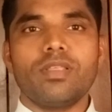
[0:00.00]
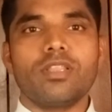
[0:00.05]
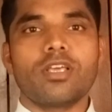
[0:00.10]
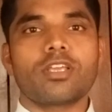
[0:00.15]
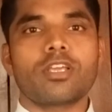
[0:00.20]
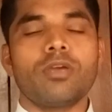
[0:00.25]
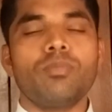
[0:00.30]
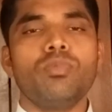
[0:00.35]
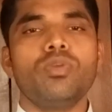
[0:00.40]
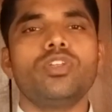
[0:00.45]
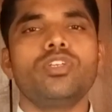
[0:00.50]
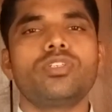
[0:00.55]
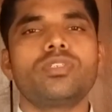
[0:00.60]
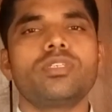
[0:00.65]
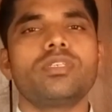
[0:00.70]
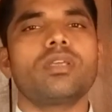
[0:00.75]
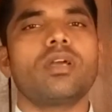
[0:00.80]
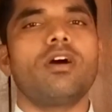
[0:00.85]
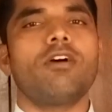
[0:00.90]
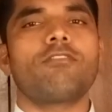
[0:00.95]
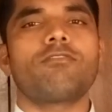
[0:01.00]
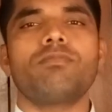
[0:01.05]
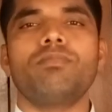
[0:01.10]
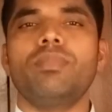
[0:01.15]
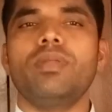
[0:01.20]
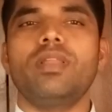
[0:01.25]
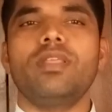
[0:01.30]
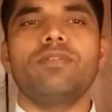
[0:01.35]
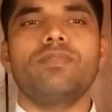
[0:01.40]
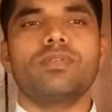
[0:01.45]
in the community
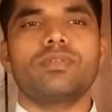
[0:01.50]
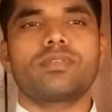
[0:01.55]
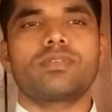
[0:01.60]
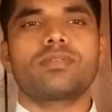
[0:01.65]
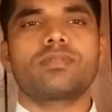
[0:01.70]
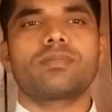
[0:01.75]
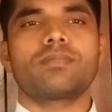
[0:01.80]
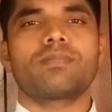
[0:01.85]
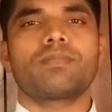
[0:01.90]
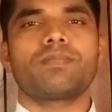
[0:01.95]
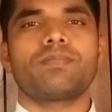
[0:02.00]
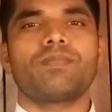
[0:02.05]
of believers.